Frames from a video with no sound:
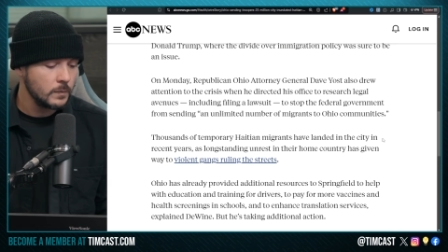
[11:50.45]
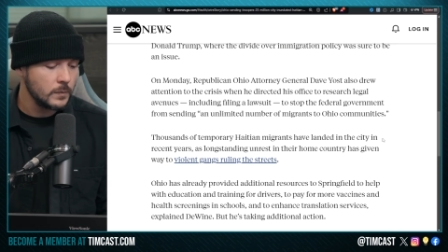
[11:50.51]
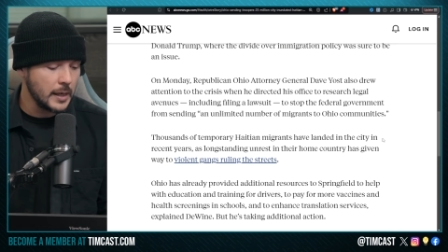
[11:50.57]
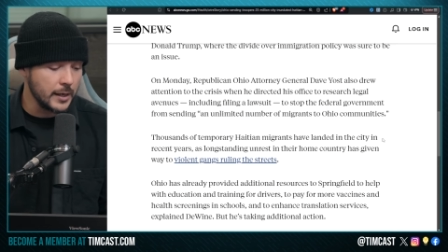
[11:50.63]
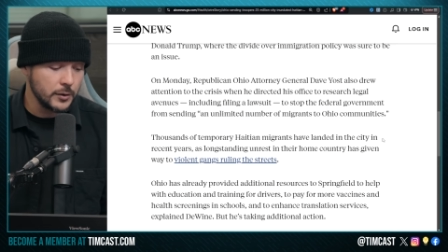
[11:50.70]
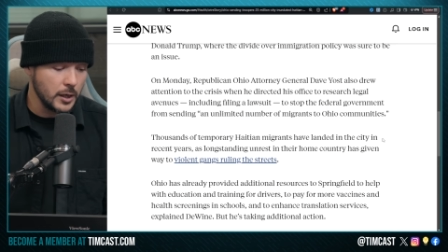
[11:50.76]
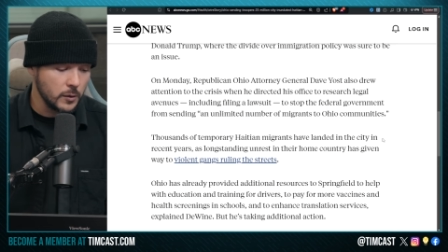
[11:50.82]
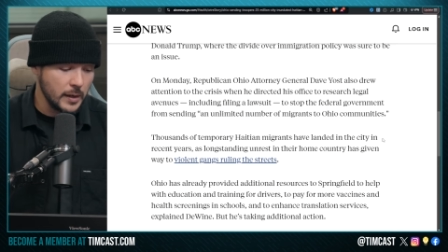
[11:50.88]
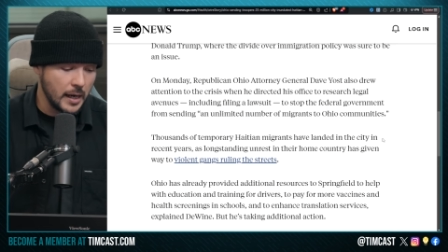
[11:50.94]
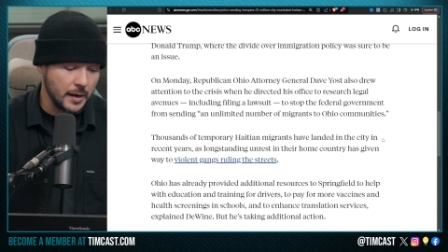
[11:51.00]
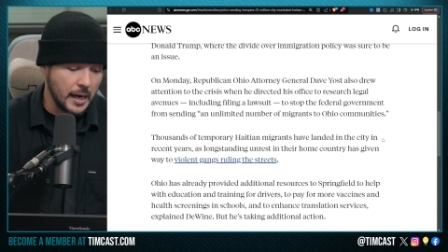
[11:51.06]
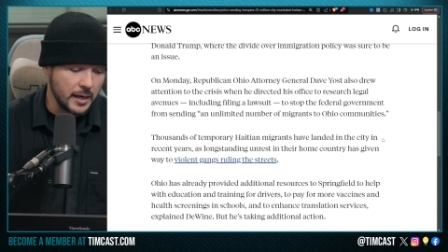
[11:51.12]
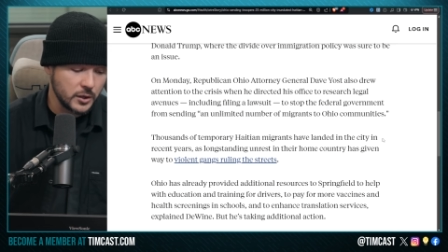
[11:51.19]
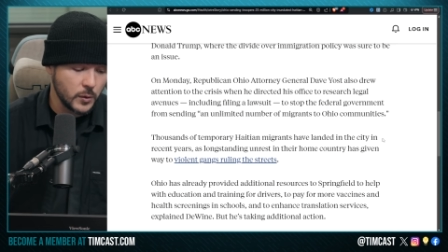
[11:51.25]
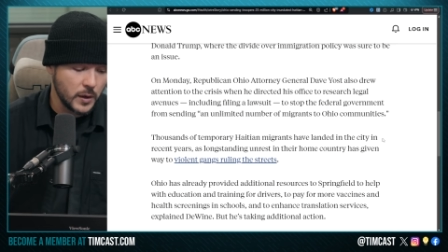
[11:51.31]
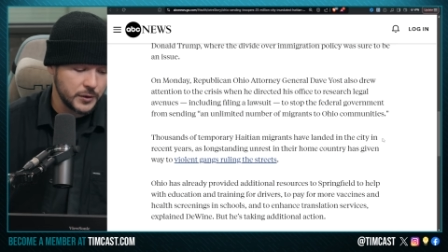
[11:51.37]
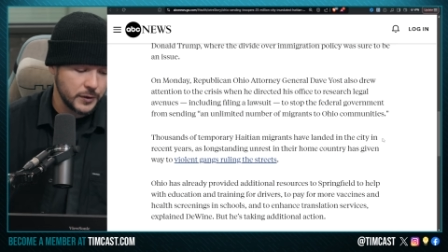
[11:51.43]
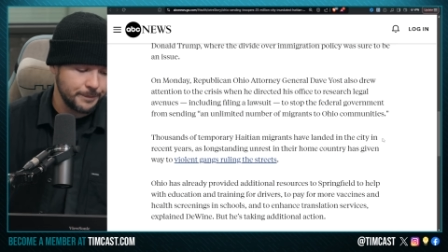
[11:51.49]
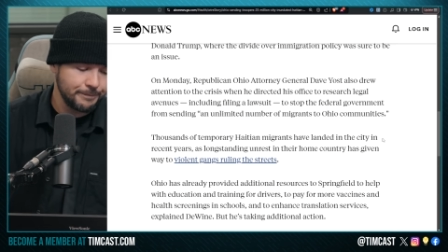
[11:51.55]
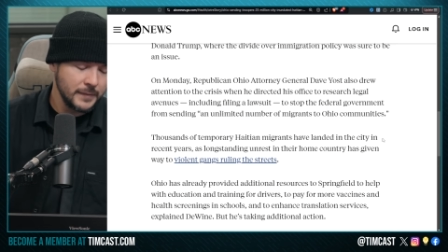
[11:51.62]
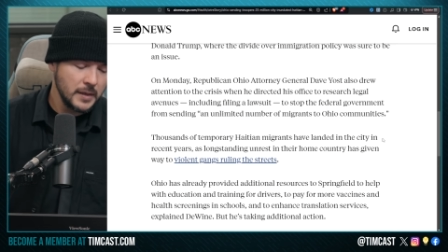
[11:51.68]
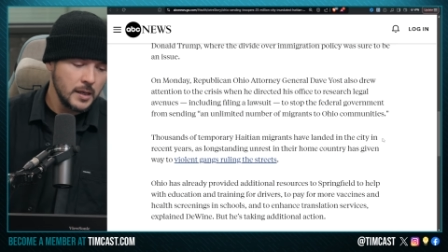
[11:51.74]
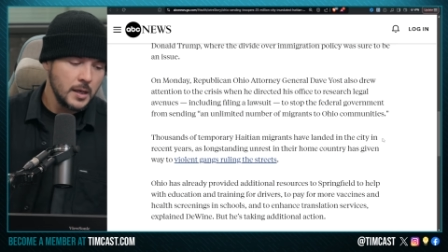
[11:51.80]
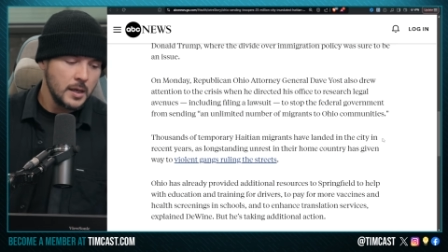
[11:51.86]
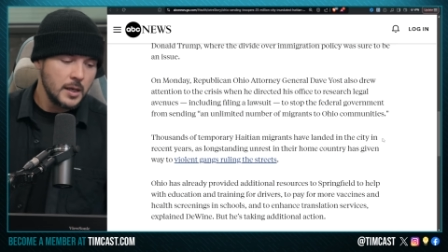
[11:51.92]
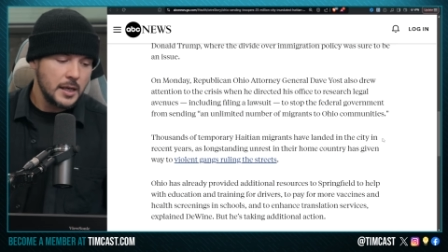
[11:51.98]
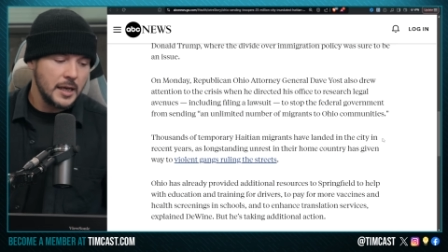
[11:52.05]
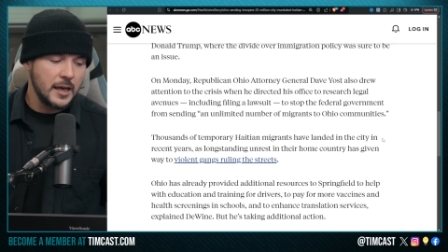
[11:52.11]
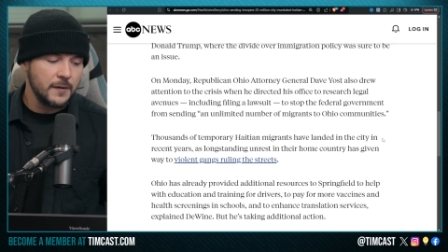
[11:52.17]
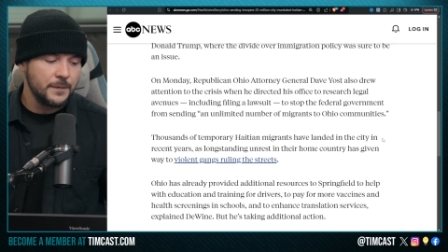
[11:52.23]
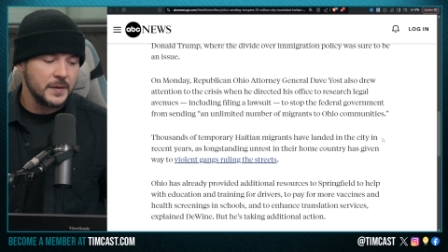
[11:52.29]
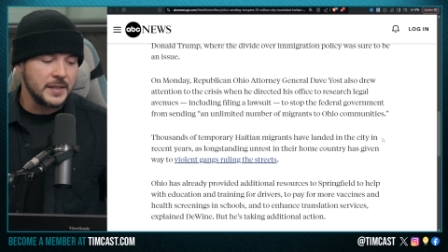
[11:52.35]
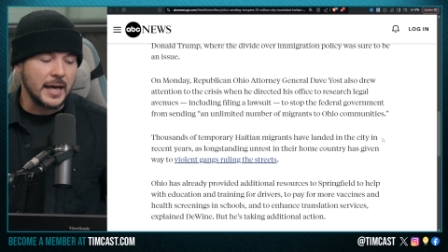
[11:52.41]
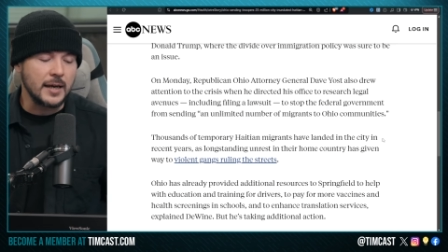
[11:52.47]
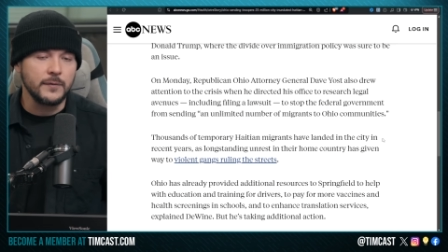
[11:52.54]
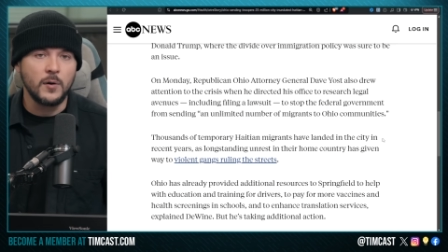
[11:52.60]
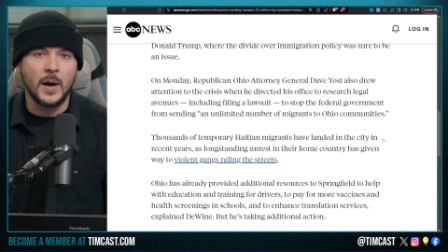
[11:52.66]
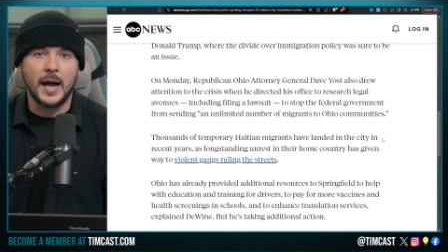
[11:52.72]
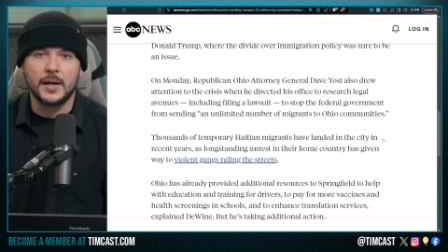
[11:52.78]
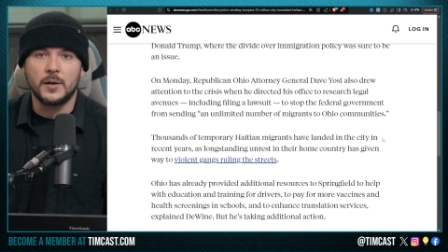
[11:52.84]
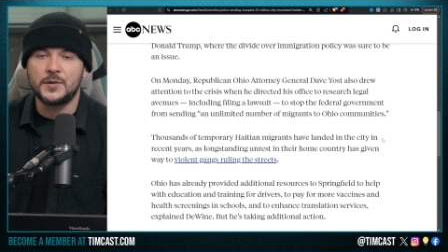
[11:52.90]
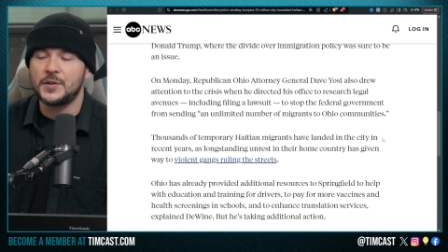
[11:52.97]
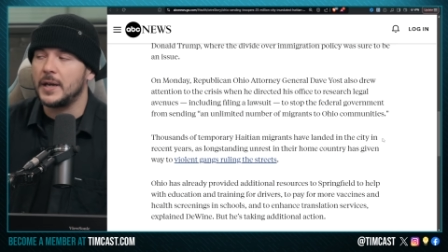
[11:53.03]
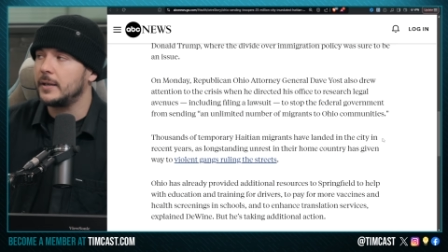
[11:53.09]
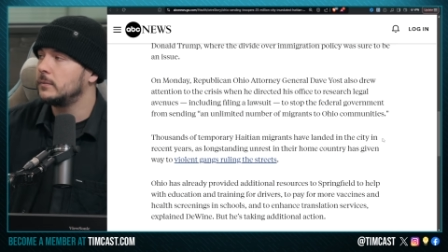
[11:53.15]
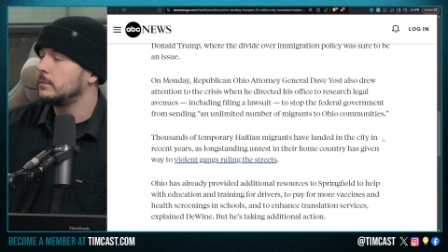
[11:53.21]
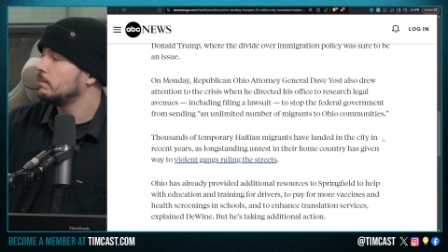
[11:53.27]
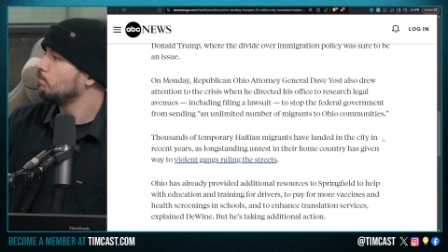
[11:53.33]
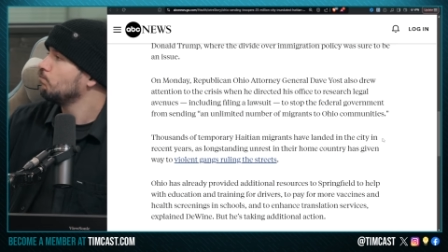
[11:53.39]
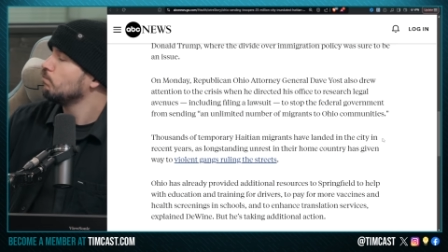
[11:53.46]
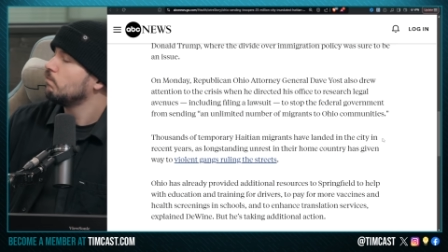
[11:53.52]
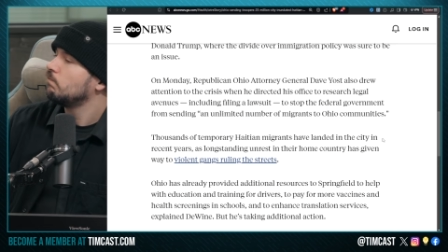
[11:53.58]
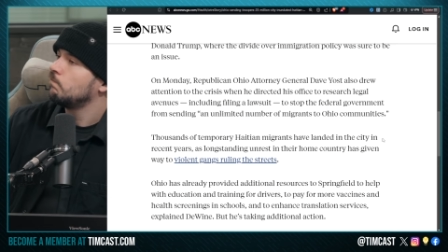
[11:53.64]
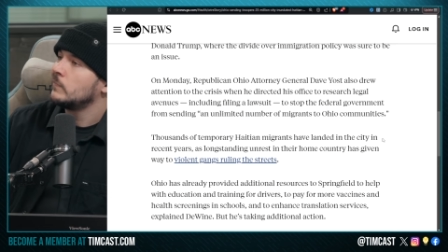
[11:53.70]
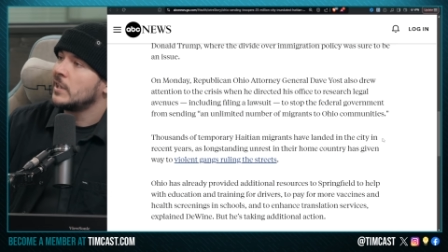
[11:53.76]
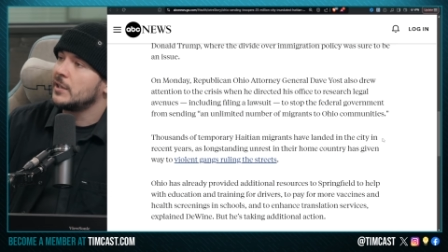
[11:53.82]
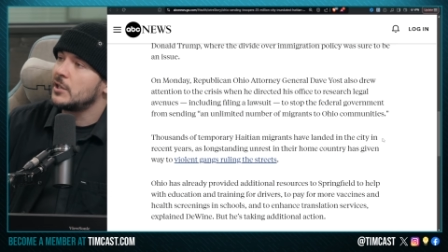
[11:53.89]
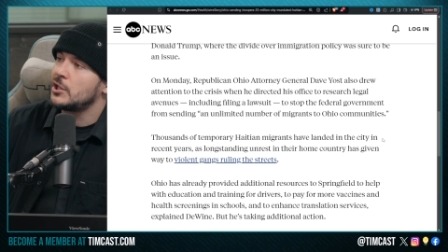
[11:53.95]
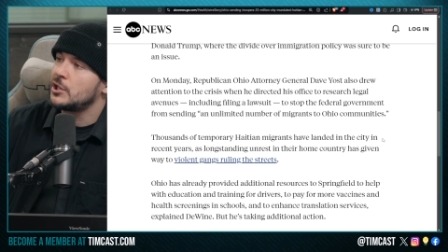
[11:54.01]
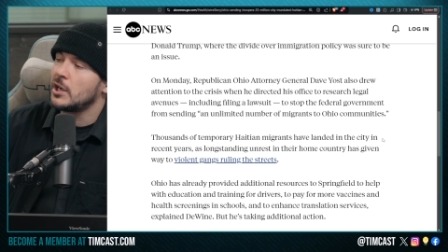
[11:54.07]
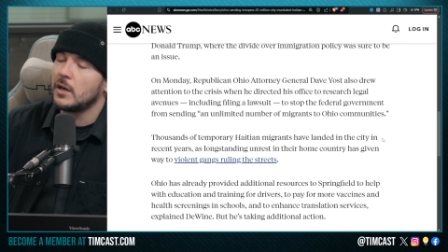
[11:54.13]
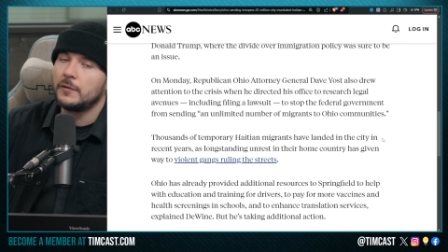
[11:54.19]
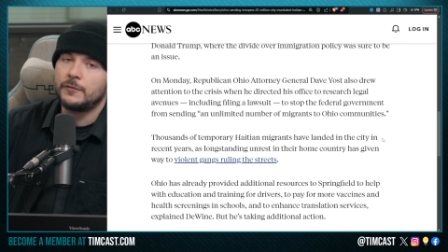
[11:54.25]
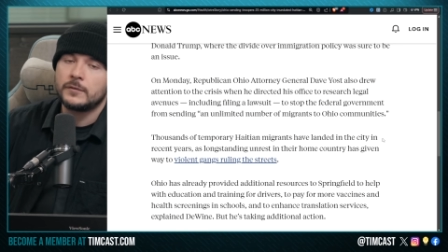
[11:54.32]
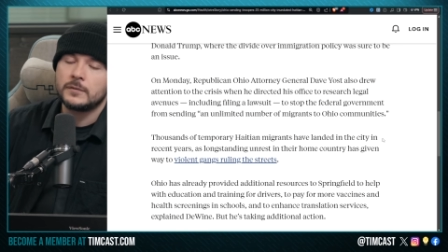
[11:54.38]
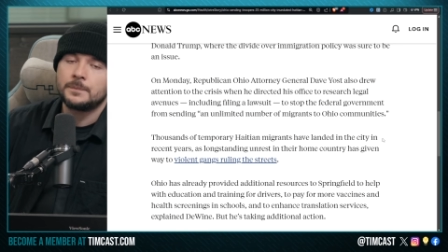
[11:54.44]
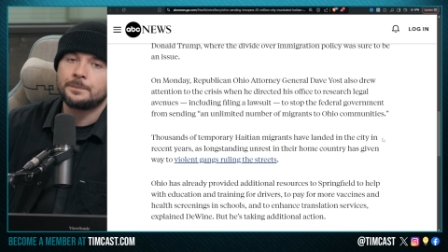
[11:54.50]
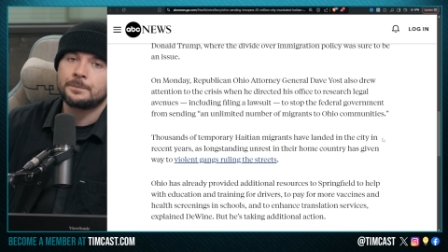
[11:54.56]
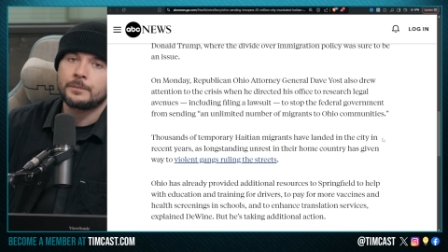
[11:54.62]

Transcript: I don't know. Honest question. If the town of Ohio said, get the sheriff,